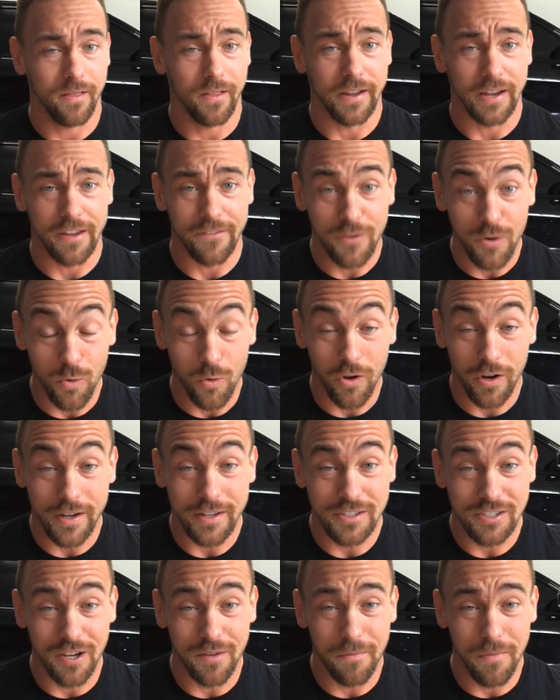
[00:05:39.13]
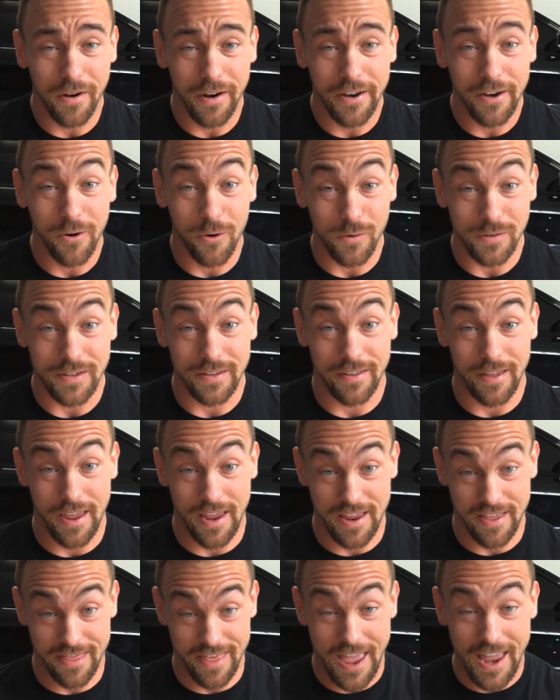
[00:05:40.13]
Like, if you look at somebody who's
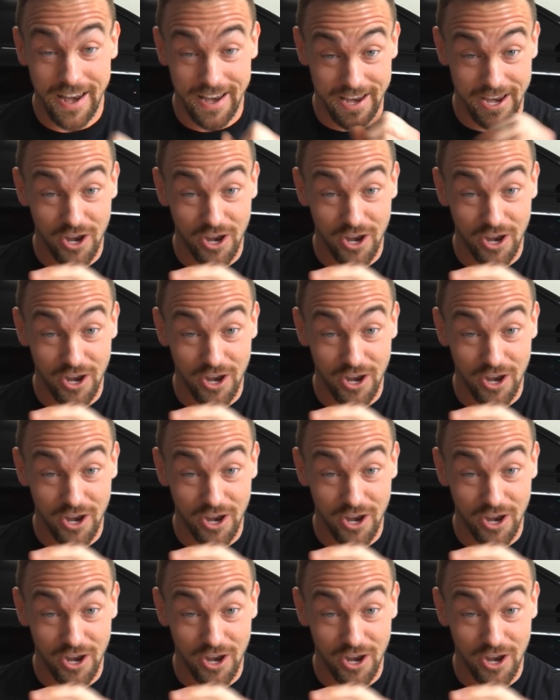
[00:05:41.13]
that